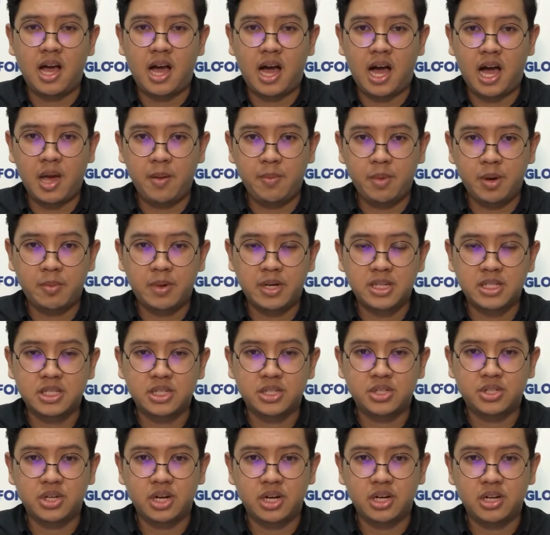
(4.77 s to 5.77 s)
I'm a master
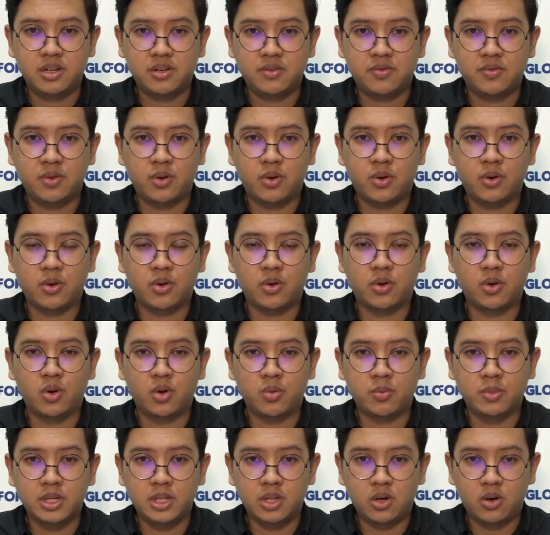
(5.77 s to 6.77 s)
trainer for
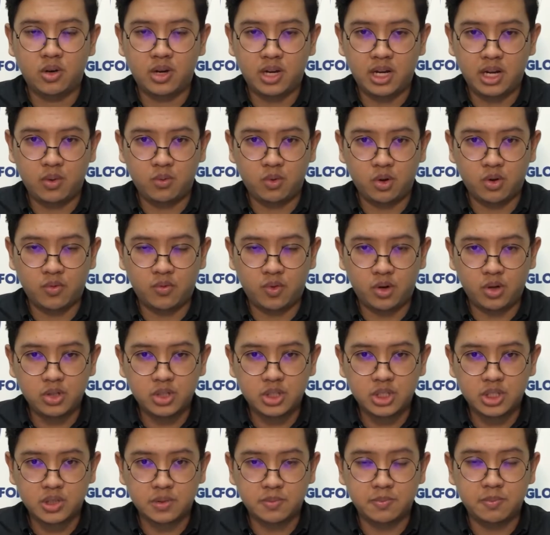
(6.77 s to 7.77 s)
Global Online
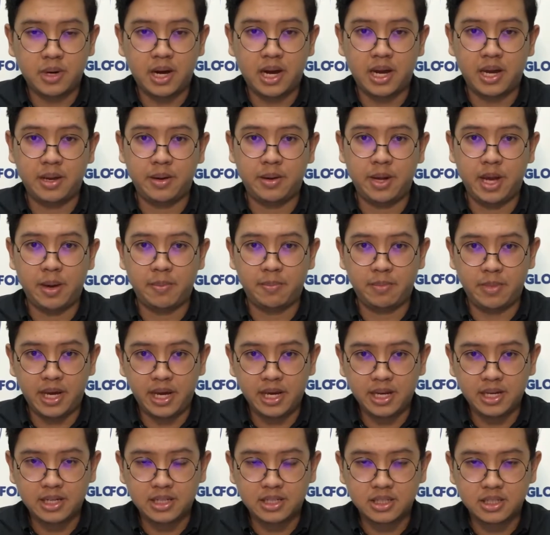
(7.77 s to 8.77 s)
Workforce by MDEC.